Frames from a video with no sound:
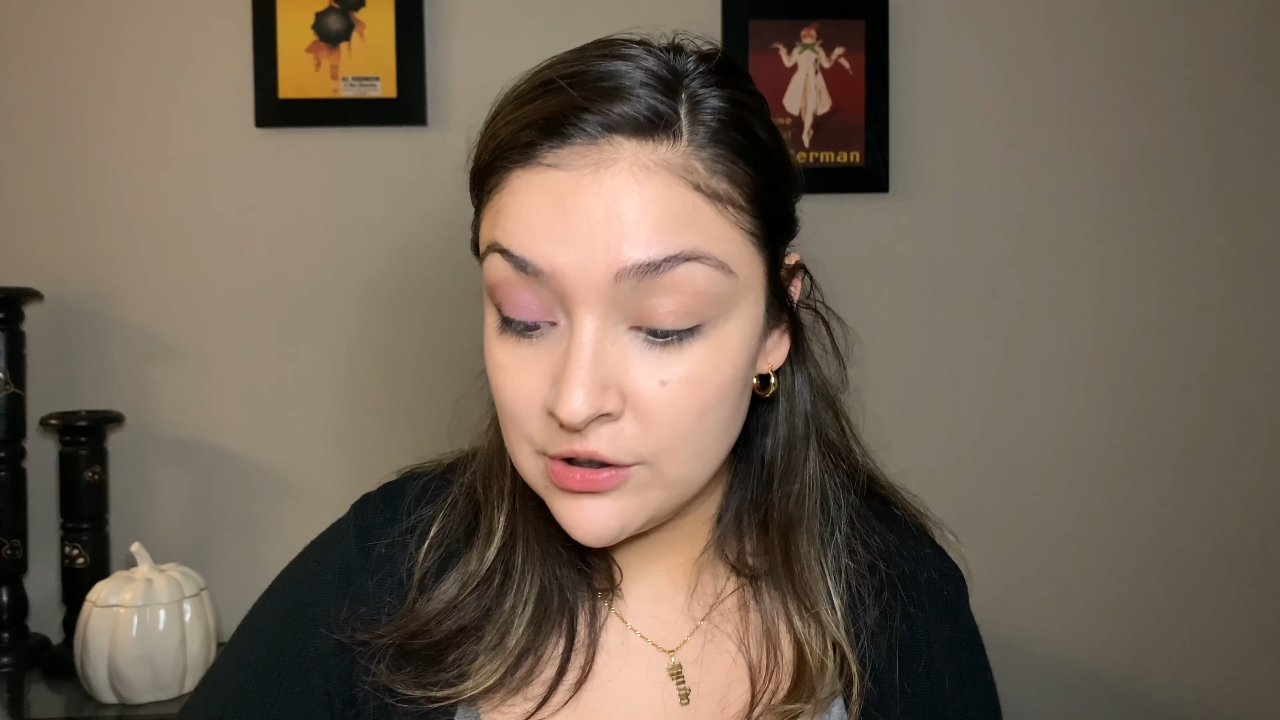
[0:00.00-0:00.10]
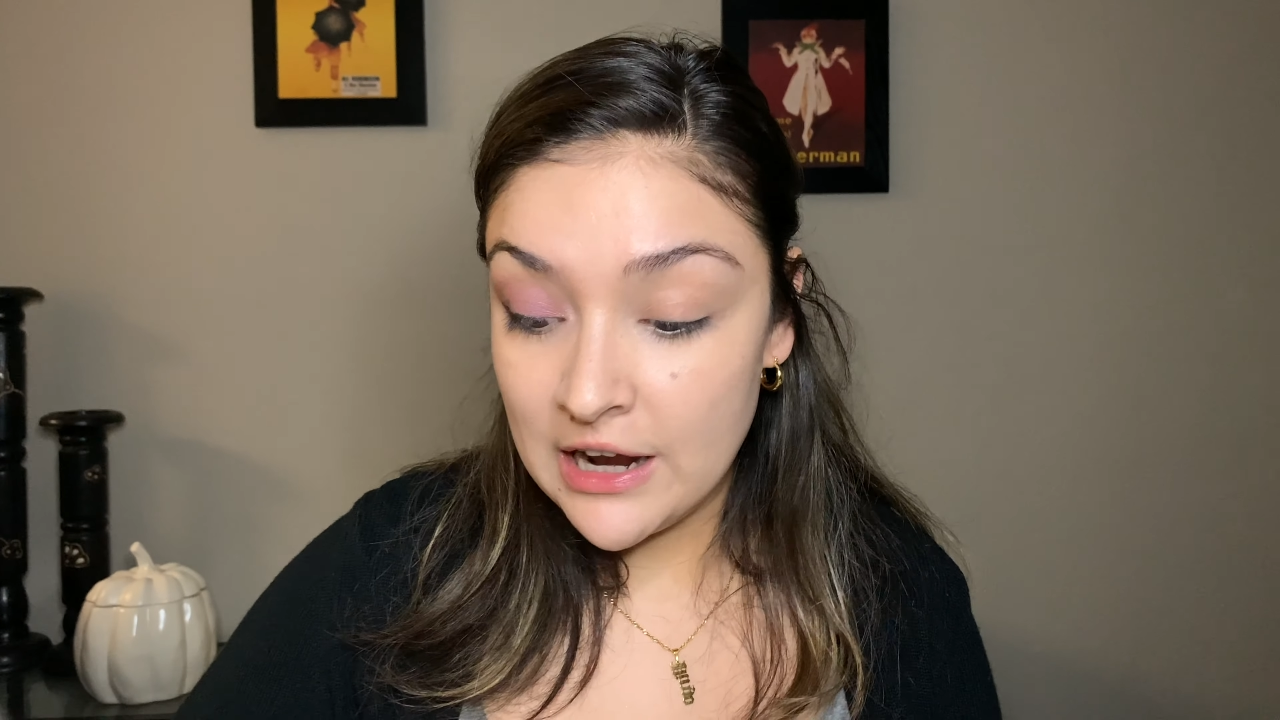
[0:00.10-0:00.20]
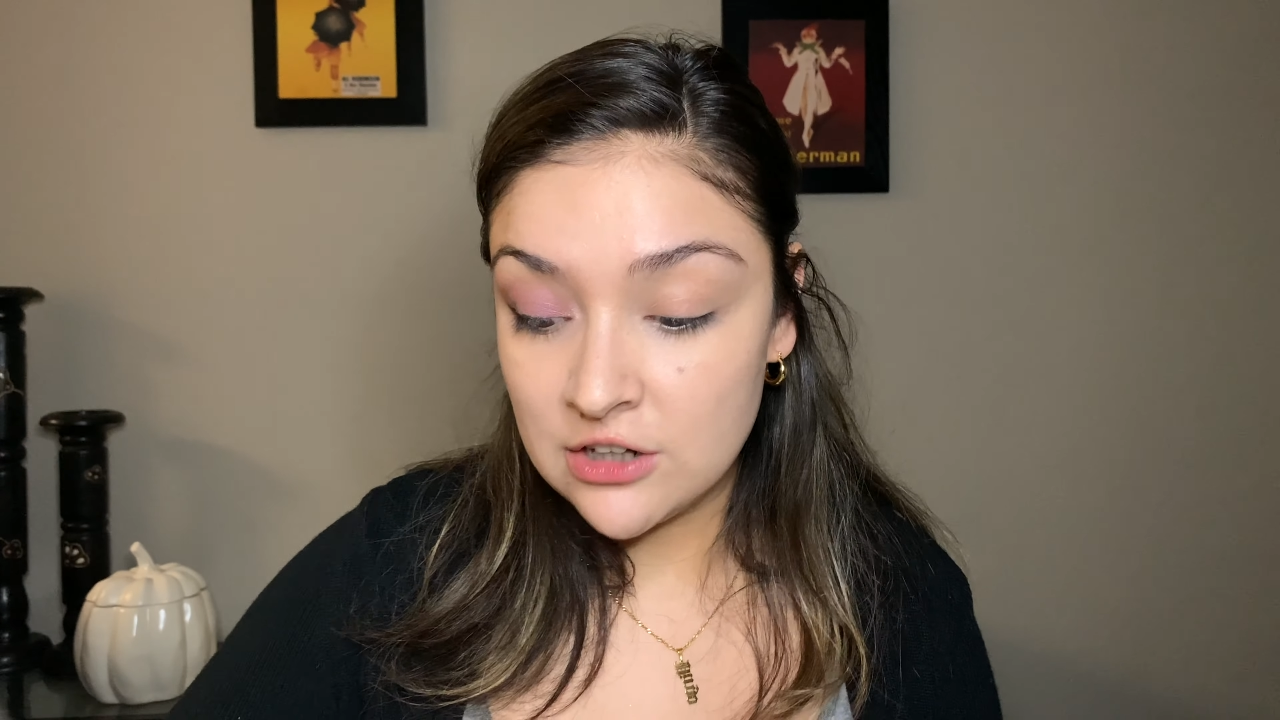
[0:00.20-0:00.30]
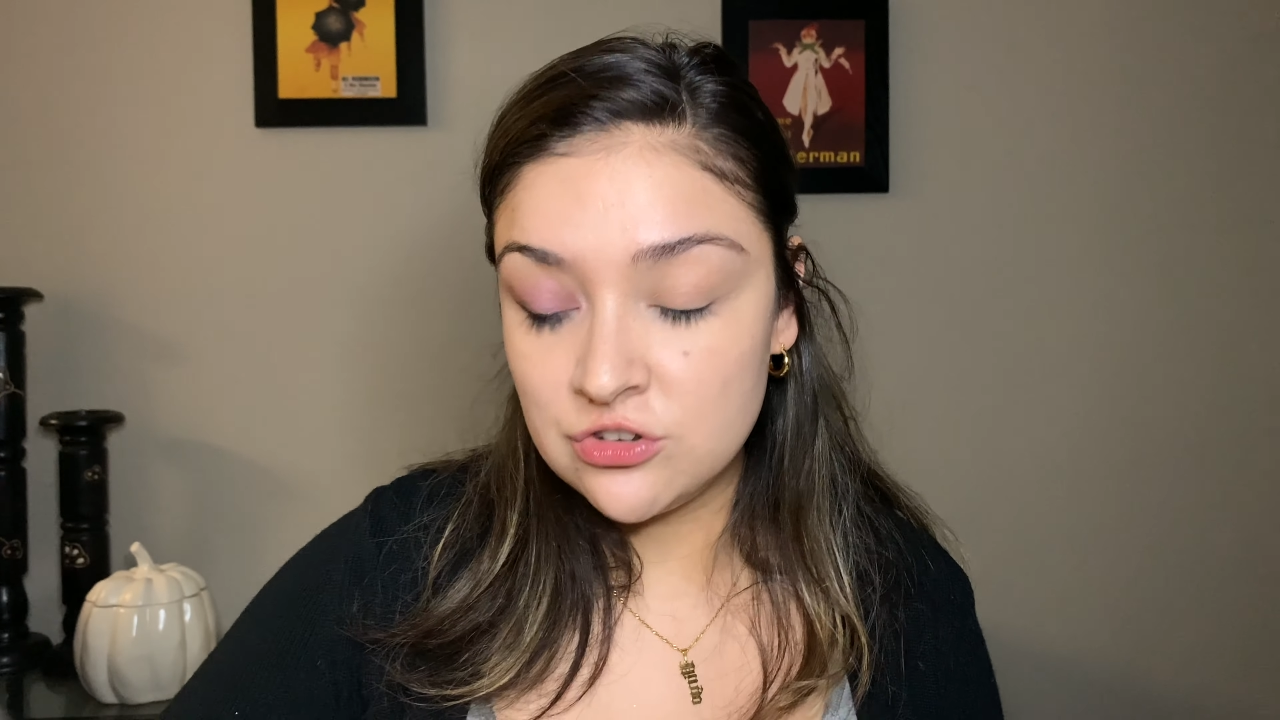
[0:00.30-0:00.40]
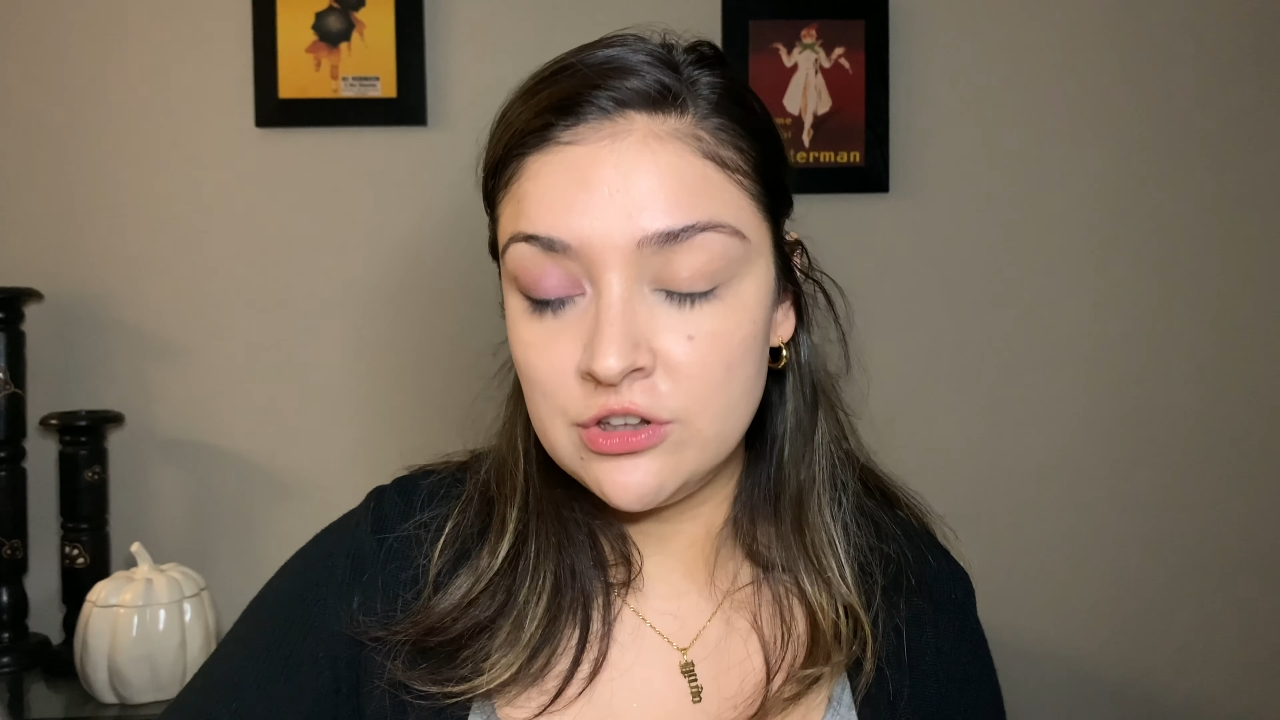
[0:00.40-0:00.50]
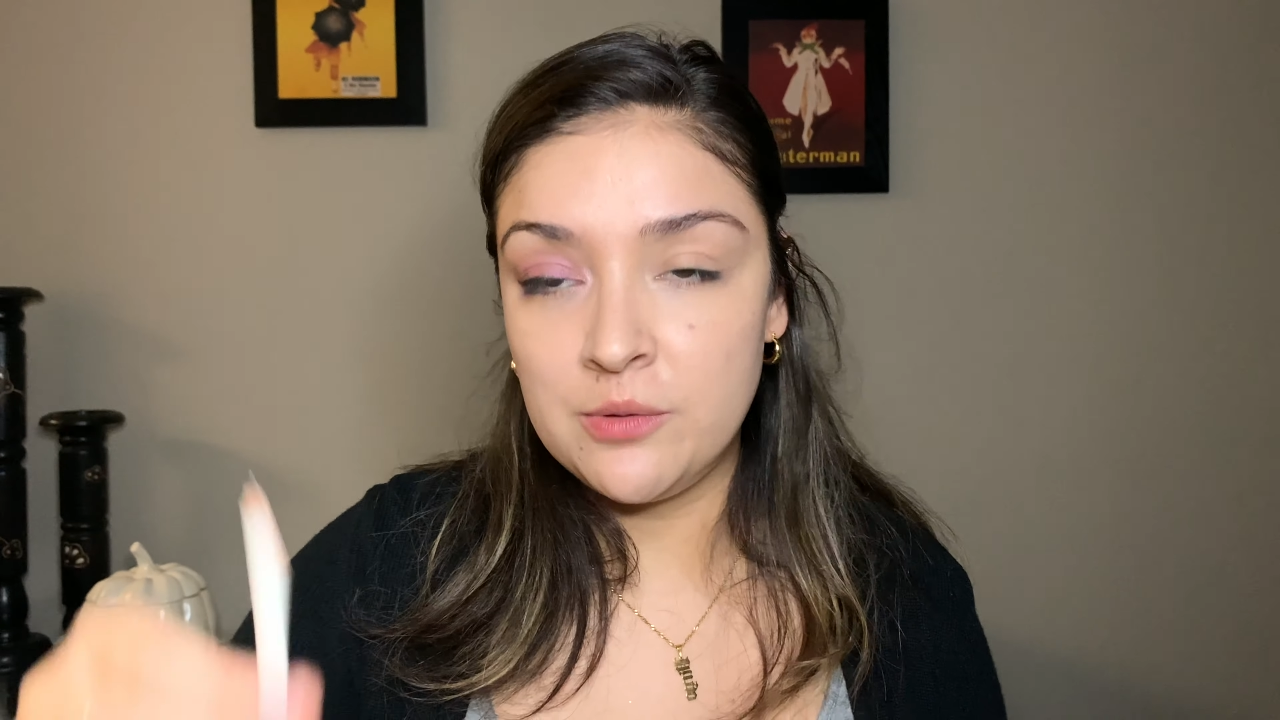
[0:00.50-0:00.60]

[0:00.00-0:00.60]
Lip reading: actually